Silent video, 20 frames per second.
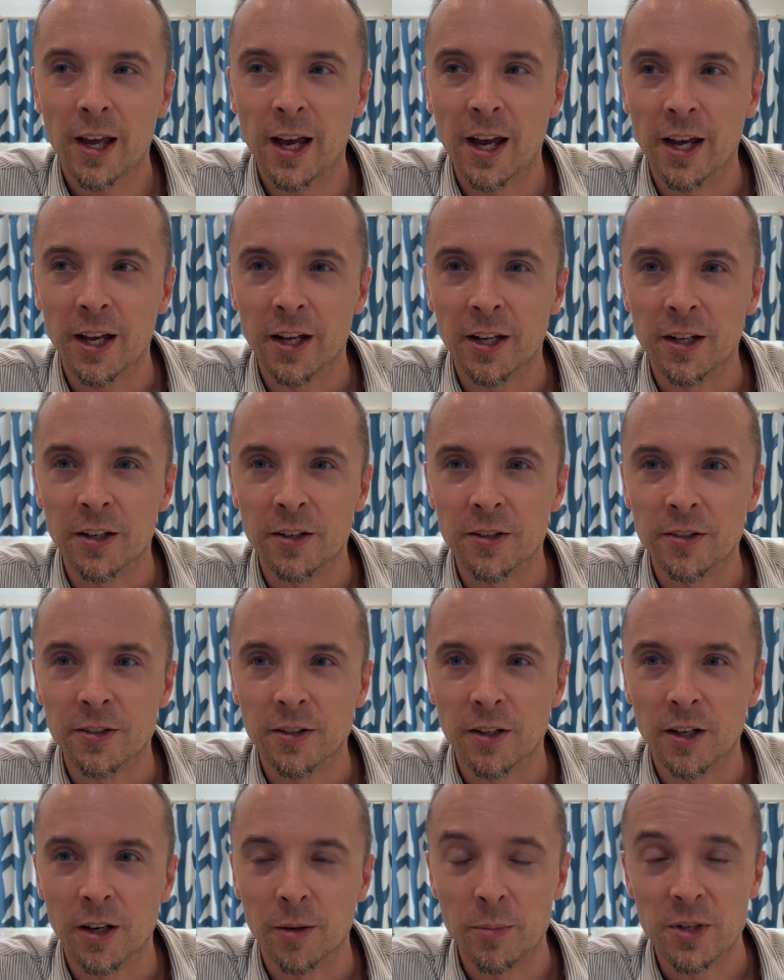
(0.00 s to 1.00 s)
and
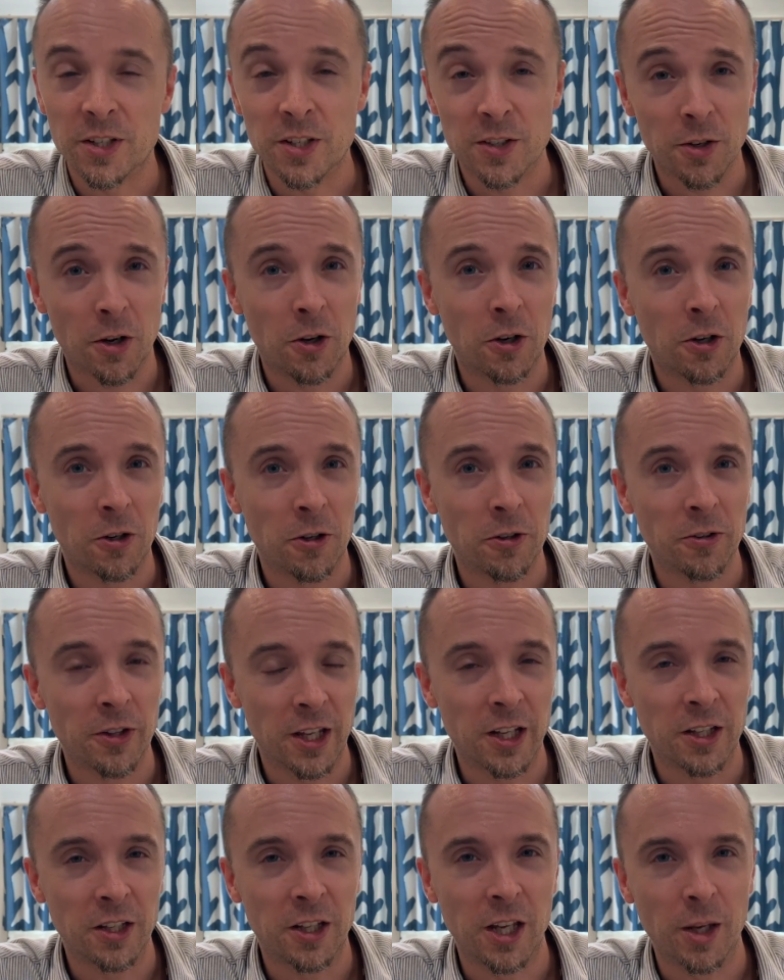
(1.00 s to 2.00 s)
Mrs. Hall,
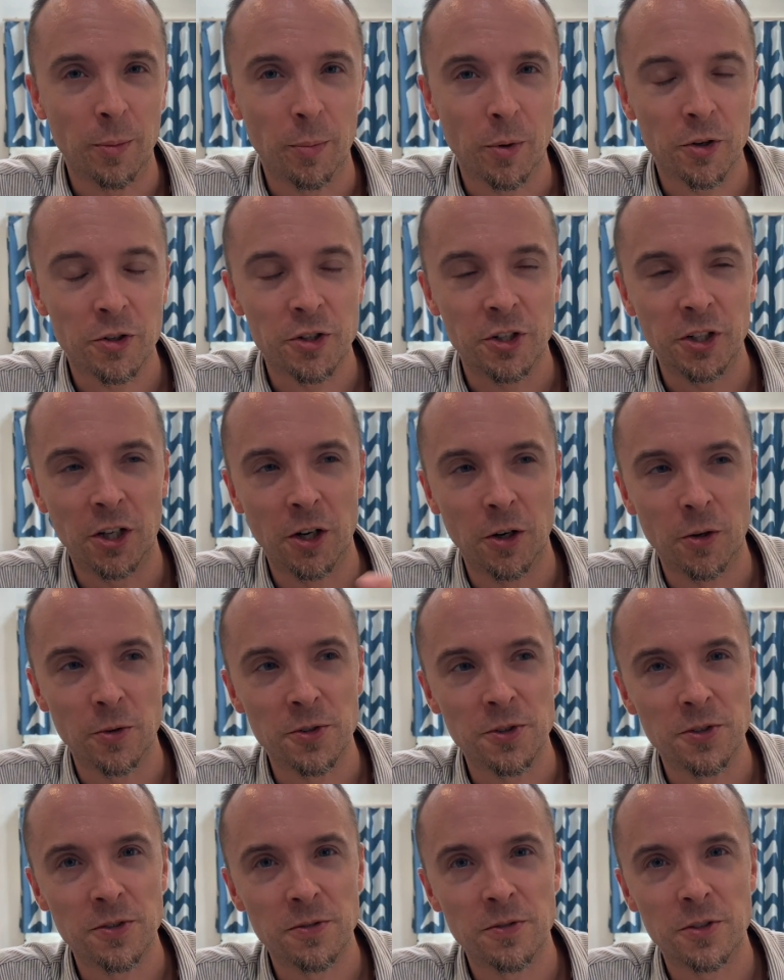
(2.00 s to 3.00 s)
the innkeeper, she
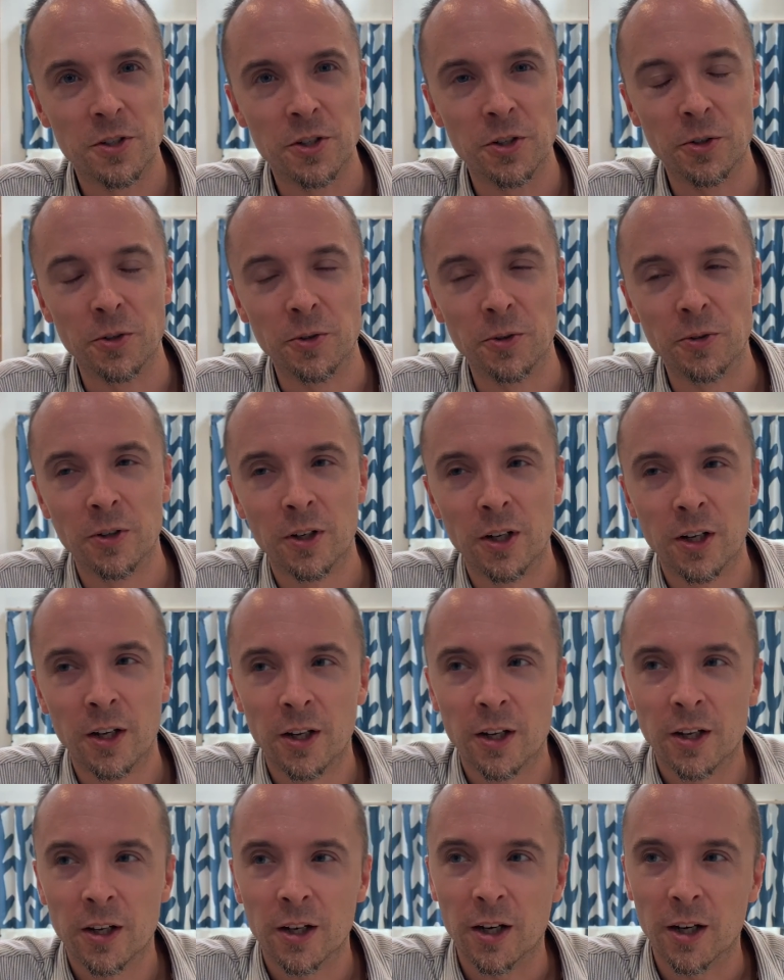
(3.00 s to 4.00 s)
goes to
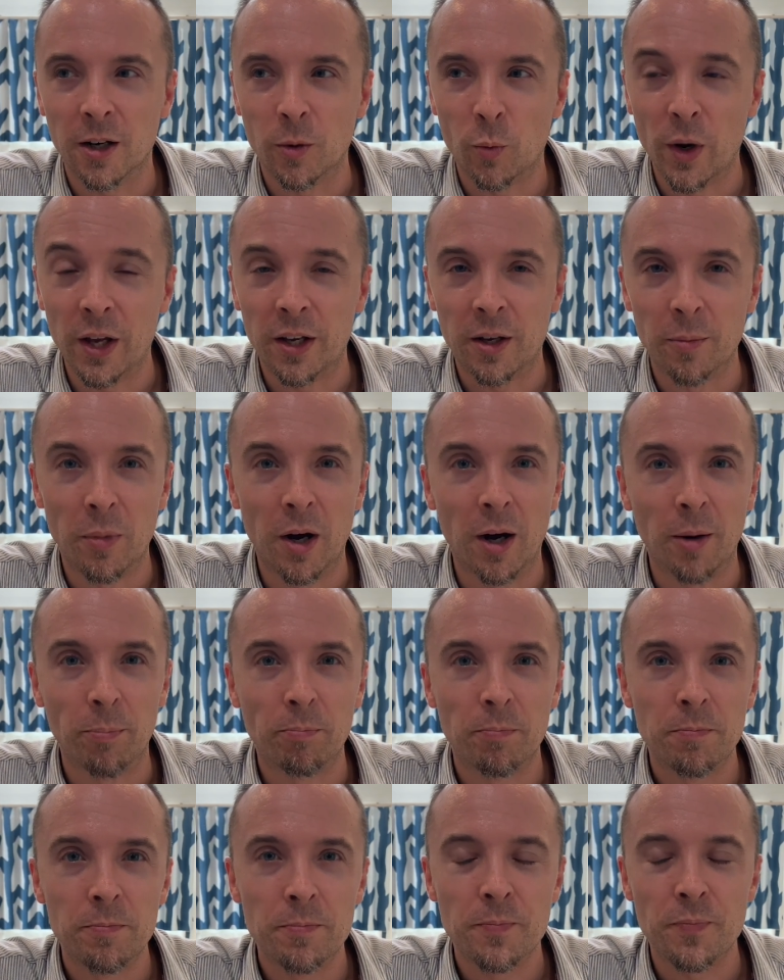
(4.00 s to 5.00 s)
wake him
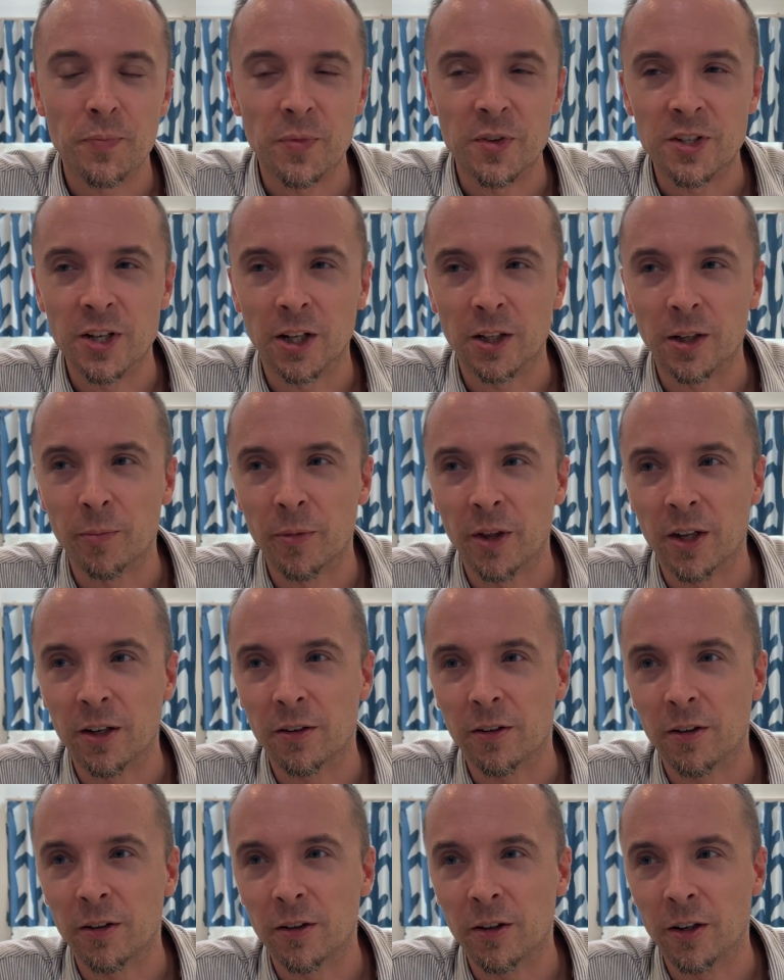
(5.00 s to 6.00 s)
up and tell him
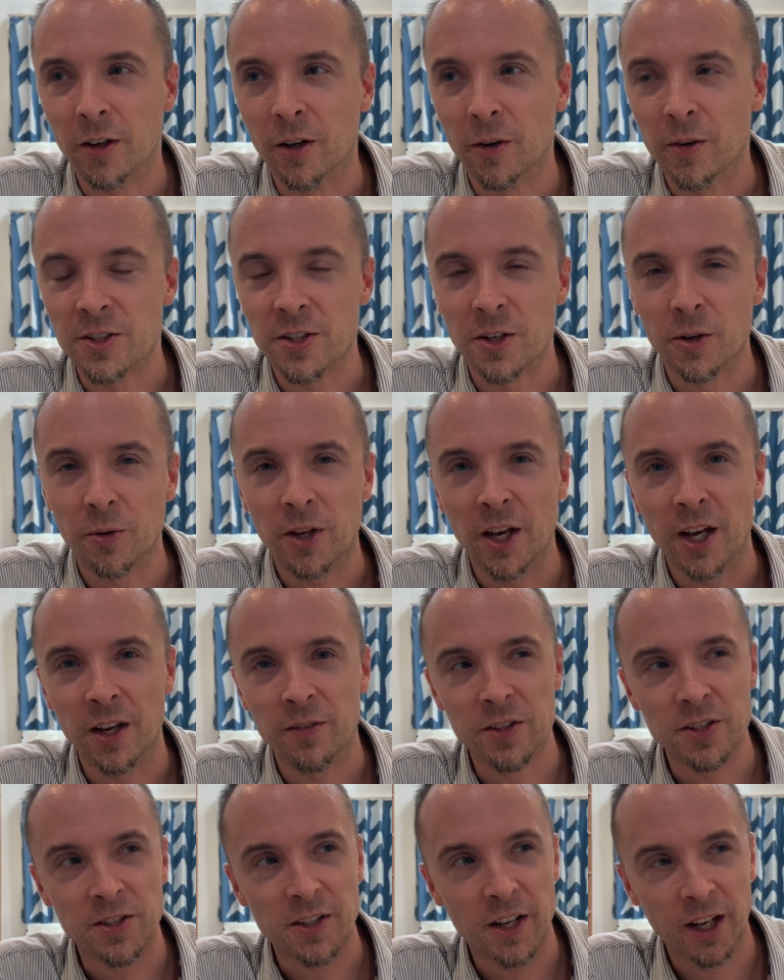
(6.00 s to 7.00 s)
that, is it okay
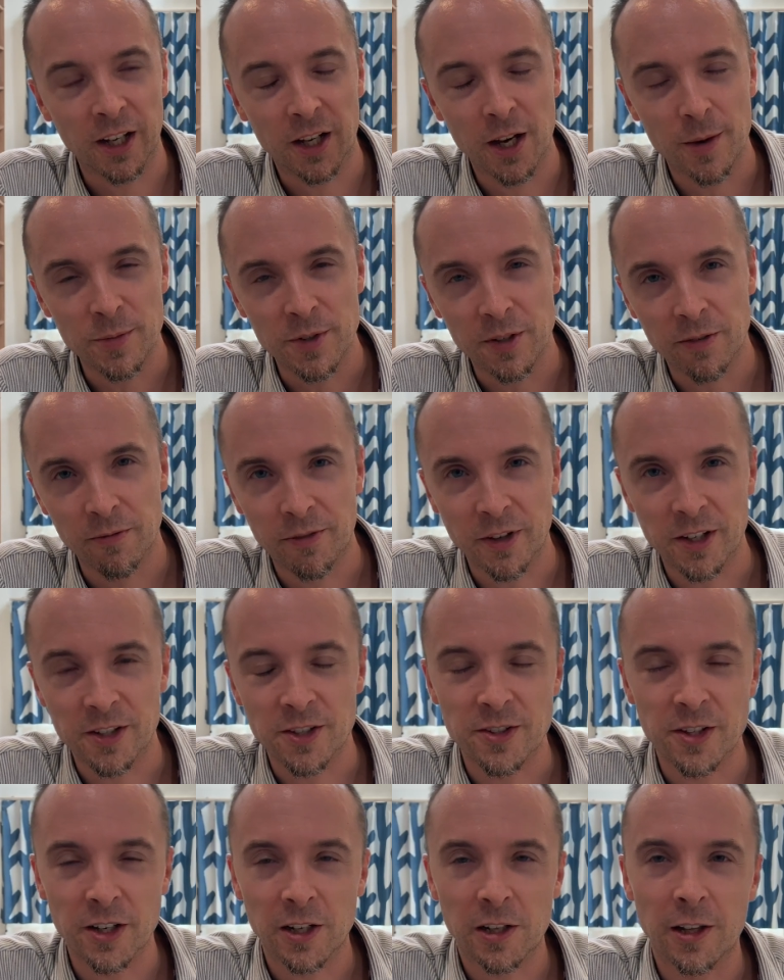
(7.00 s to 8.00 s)
if this guy comes and
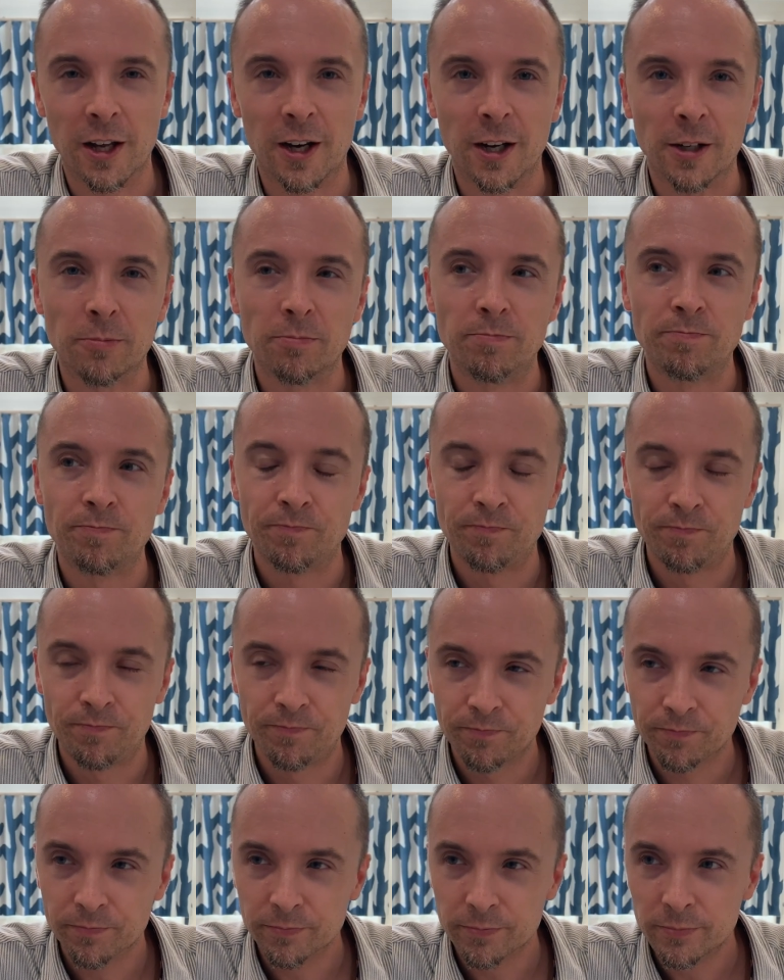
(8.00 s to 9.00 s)
fixes the clock?
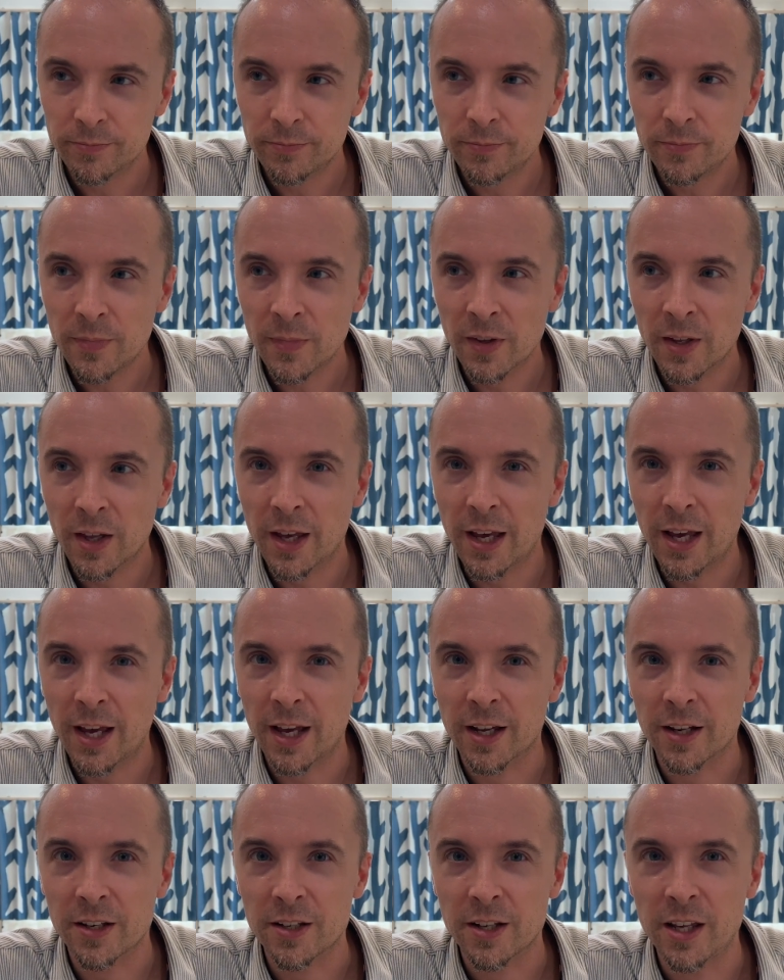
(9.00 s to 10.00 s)

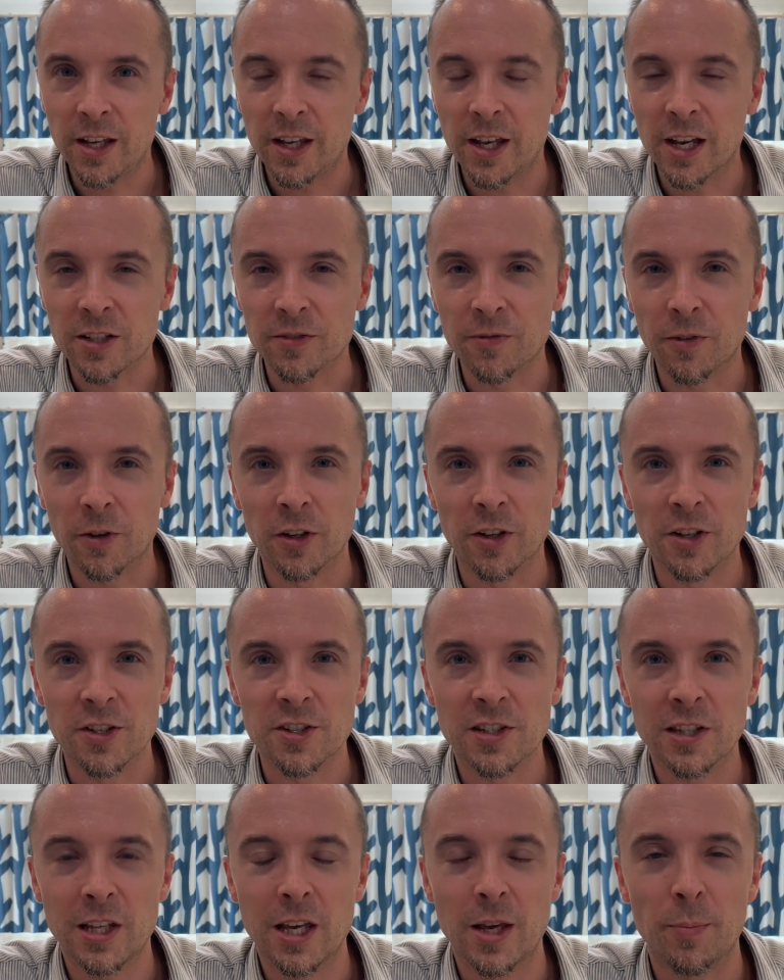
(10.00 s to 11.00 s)
And he has fallen
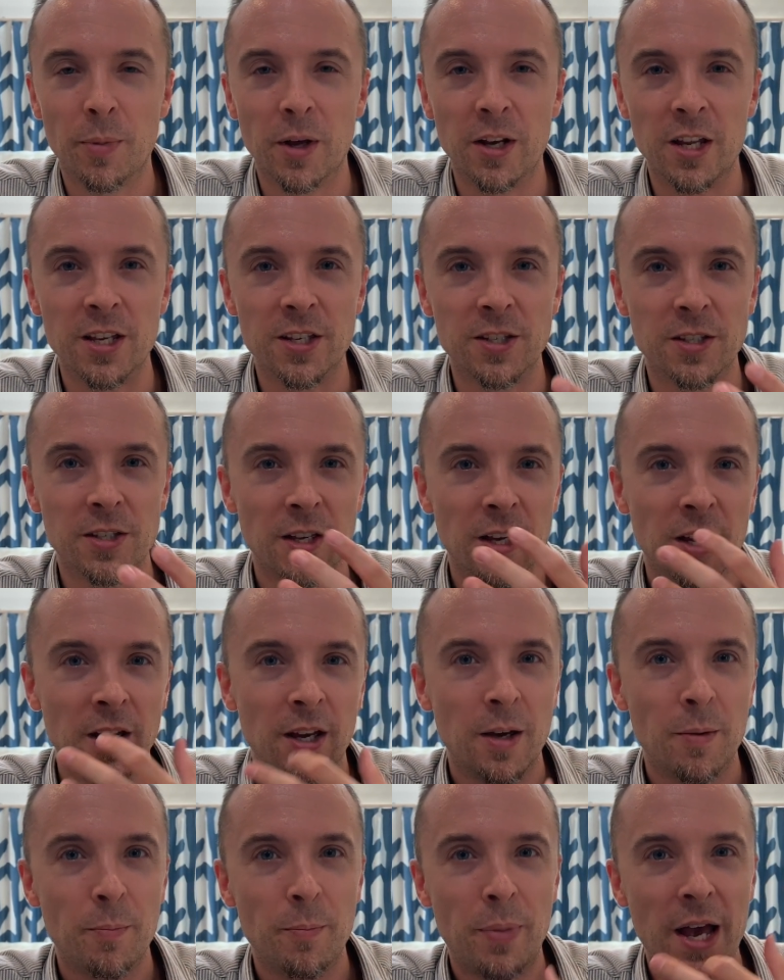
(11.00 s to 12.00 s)
asleep, and his
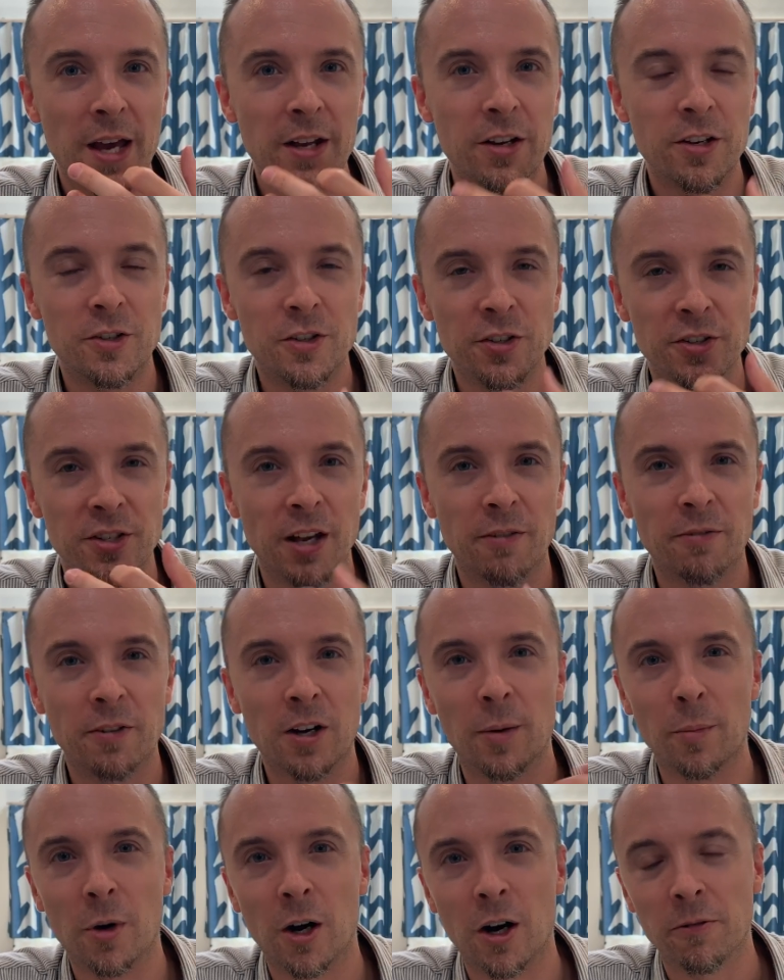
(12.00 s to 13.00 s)
bandages
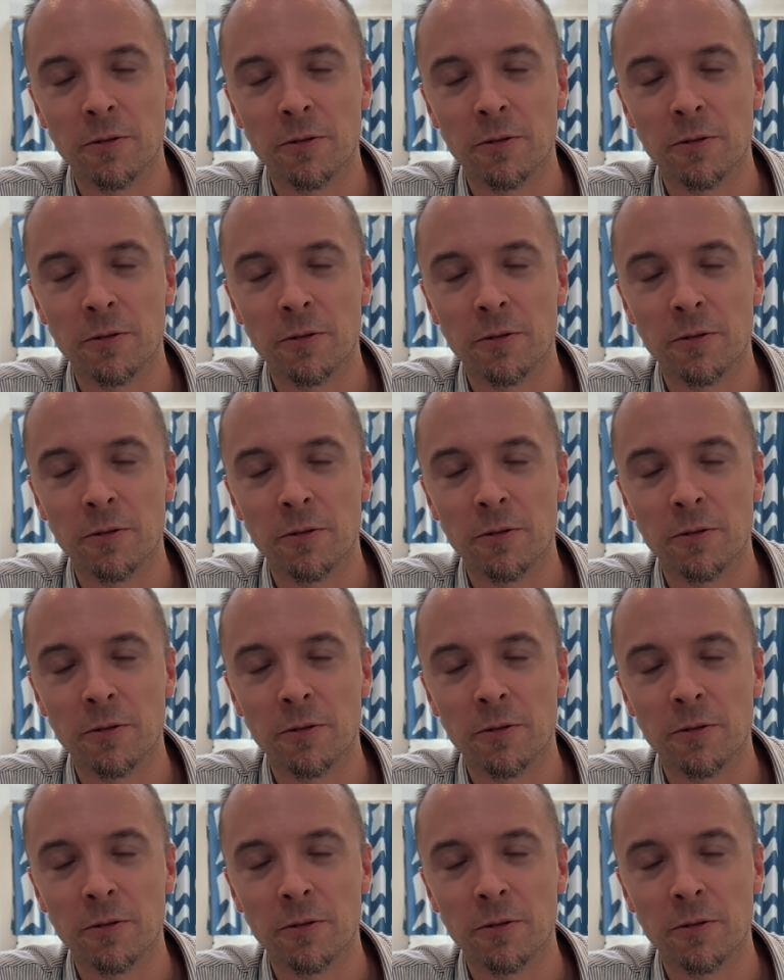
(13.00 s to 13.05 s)
have come